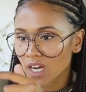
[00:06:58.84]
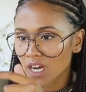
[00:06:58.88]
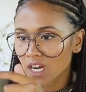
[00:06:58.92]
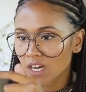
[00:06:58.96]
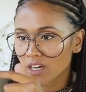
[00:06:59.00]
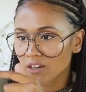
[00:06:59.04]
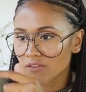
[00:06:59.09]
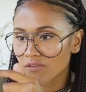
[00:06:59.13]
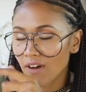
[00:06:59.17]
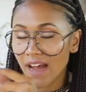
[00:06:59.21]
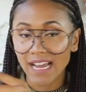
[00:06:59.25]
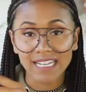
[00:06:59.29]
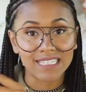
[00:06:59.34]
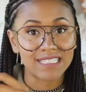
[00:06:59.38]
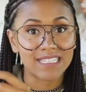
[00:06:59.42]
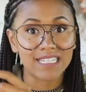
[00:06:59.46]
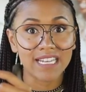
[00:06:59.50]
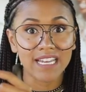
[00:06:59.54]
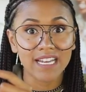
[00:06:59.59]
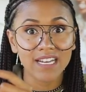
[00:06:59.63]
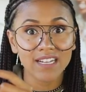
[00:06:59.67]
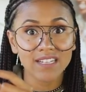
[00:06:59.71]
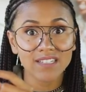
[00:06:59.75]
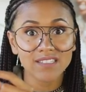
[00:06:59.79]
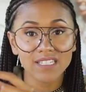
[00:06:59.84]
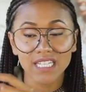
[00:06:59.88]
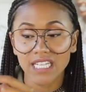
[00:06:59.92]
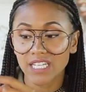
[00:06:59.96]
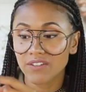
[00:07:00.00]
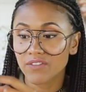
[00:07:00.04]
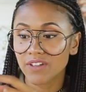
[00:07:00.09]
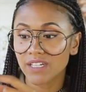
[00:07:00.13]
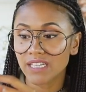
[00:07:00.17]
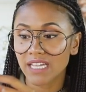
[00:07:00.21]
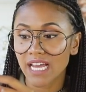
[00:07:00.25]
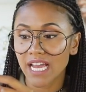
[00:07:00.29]
of ideas,
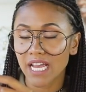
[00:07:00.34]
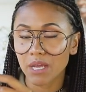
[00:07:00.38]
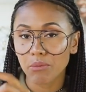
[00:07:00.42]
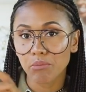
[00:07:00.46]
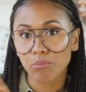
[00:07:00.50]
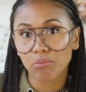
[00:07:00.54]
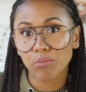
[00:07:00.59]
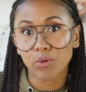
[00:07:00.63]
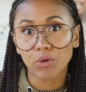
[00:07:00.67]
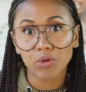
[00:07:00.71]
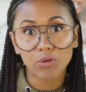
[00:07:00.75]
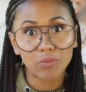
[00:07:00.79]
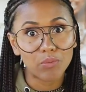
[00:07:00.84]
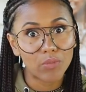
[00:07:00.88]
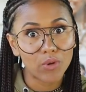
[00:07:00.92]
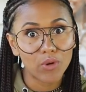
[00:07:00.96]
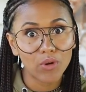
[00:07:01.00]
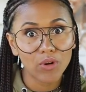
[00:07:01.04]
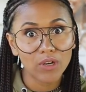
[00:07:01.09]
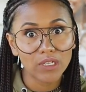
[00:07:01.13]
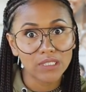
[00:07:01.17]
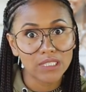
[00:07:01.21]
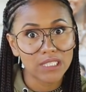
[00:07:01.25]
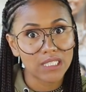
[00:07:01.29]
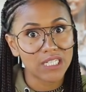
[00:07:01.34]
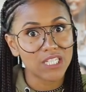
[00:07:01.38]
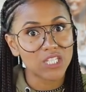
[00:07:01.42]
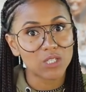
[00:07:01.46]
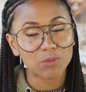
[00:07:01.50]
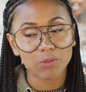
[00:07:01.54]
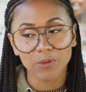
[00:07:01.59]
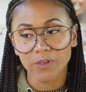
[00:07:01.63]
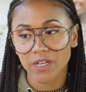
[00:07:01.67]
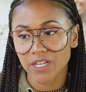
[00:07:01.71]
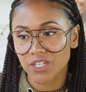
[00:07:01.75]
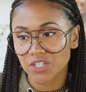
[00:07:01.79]
even like mood boards and
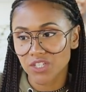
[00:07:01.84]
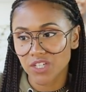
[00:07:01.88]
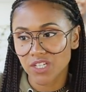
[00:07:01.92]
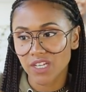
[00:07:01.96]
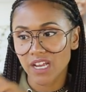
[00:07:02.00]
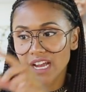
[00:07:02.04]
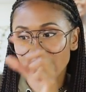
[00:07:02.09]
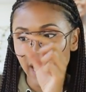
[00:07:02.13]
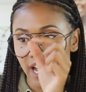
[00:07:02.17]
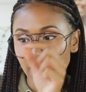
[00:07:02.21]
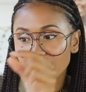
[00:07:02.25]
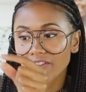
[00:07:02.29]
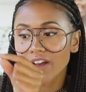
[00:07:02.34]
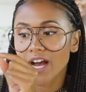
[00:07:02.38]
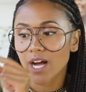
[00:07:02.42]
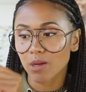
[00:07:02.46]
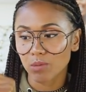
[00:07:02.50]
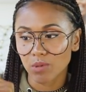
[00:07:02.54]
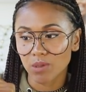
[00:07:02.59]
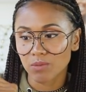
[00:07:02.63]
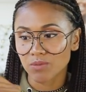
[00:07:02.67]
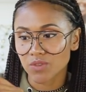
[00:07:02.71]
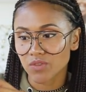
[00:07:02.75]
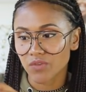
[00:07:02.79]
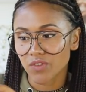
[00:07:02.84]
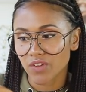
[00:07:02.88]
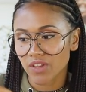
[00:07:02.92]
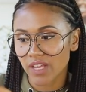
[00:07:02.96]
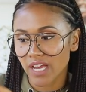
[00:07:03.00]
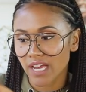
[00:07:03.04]
inspiration. I have albums for